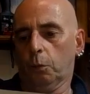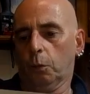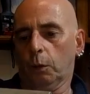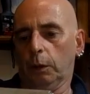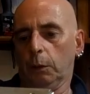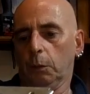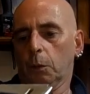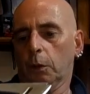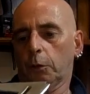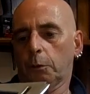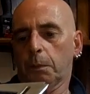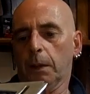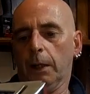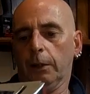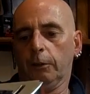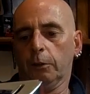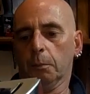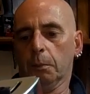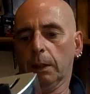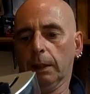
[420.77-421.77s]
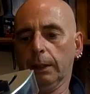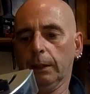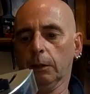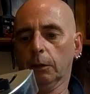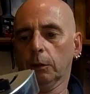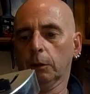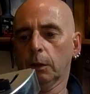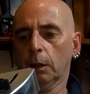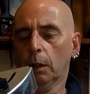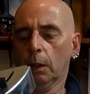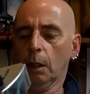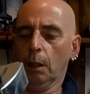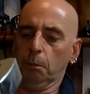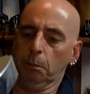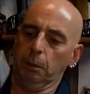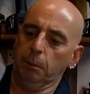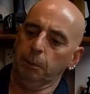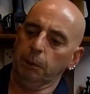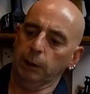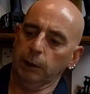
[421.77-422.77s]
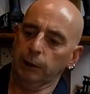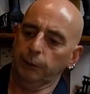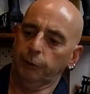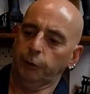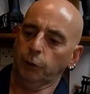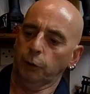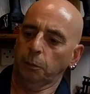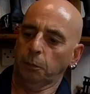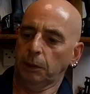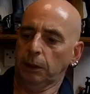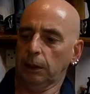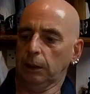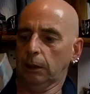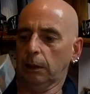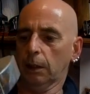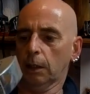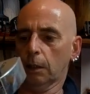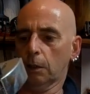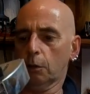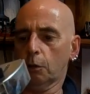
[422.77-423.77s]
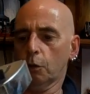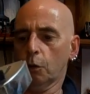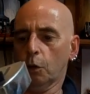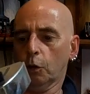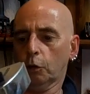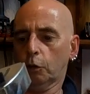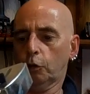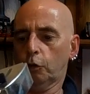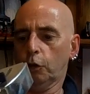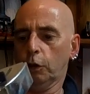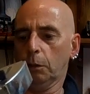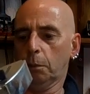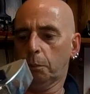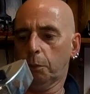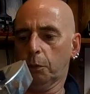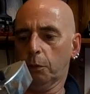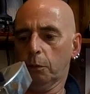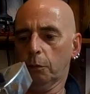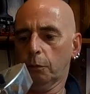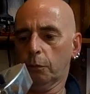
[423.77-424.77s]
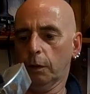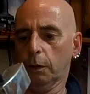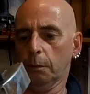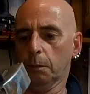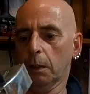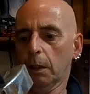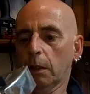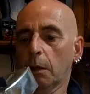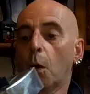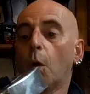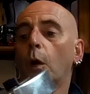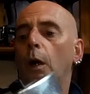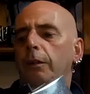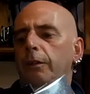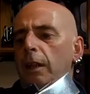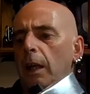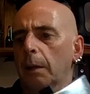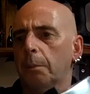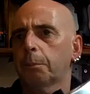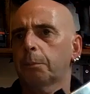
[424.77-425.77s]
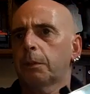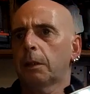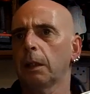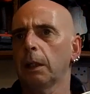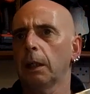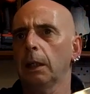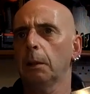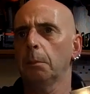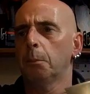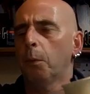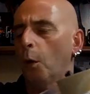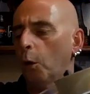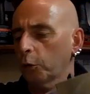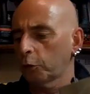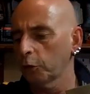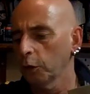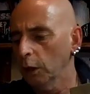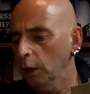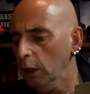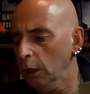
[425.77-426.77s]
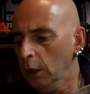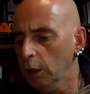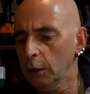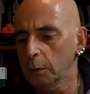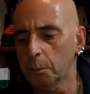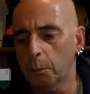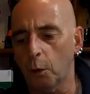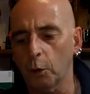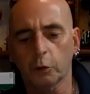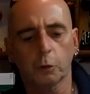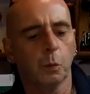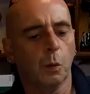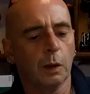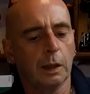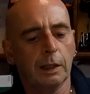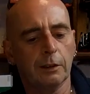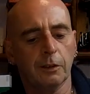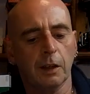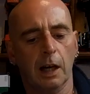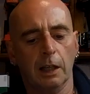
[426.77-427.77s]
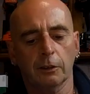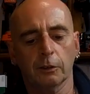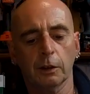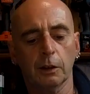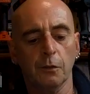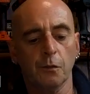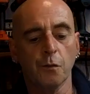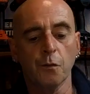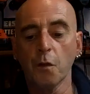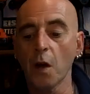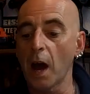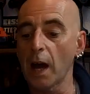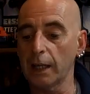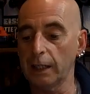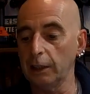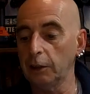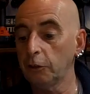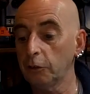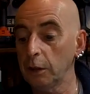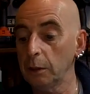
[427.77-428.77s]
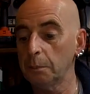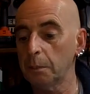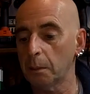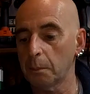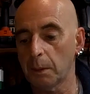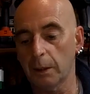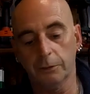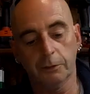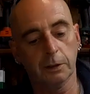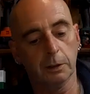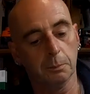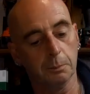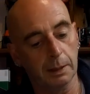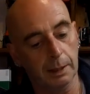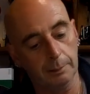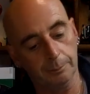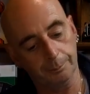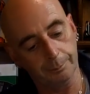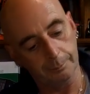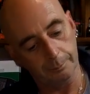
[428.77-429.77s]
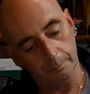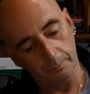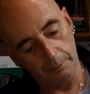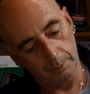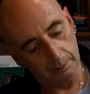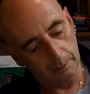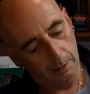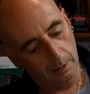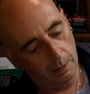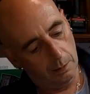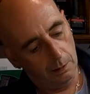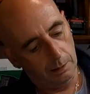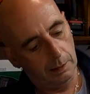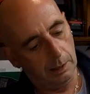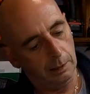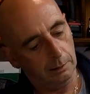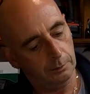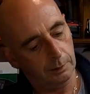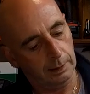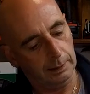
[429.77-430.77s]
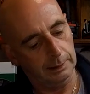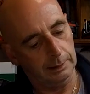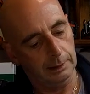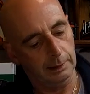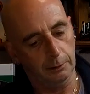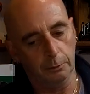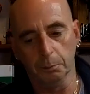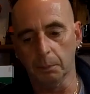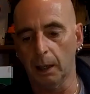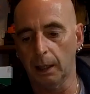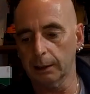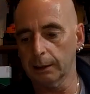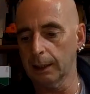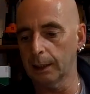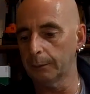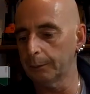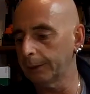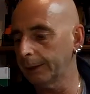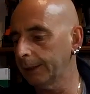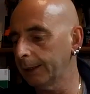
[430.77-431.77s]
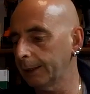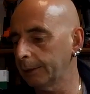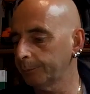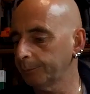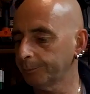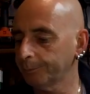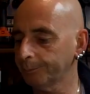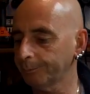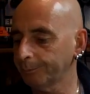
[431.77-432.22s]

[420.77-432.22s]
what you want to spend your money on. But believe you me, they're not cheap for the money. Oh, I said the Bosch. The Bosch one is actually very cheap, I must admit. Okay, I'll tighten these back down again.